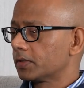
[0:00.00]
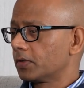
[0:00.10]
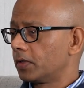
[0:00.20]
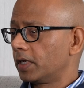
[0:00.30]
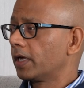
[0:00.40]

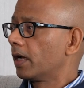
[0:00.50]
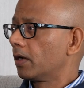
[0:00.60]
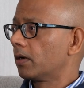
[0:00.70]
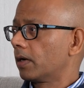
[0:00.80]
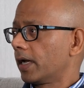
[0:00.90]
So they
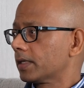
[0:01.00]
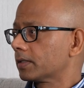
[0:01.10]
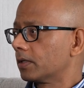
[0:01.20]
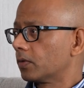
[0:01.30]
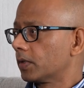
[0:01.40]
are
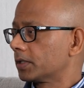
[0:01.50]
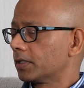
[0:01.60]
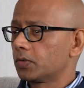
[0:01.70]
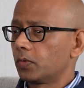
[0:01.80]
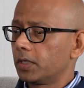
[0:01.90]
asking
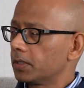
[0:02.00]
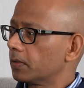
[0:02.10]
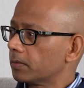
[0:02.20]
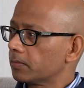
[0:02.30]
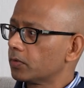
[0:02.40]
questions. What is
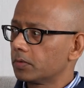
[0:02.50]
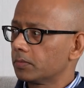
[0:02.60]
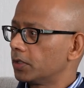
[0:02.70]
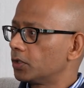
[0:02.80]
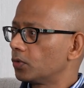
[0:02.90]
our
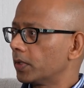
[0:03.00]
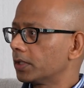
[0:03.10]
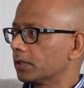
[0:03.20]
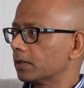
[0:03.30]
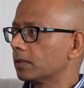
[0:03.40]

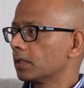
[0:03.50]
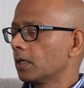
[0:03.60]
situation?